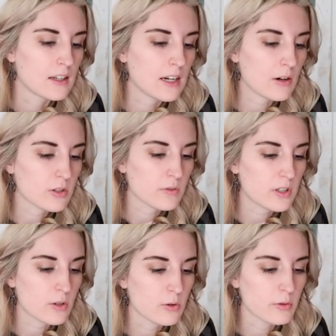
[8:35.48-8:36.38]
Now it's
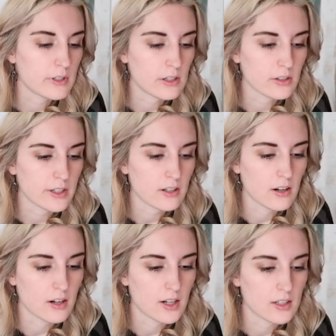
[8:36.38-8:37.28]
really cool when you click
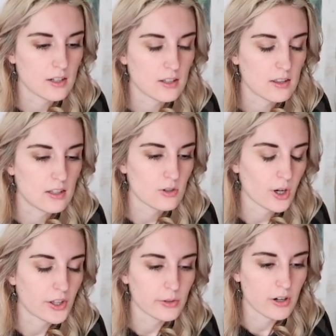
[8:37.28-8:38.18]
on the
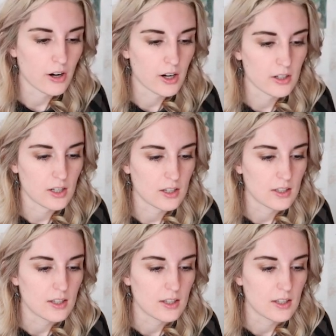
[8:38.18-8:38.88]
Trello card,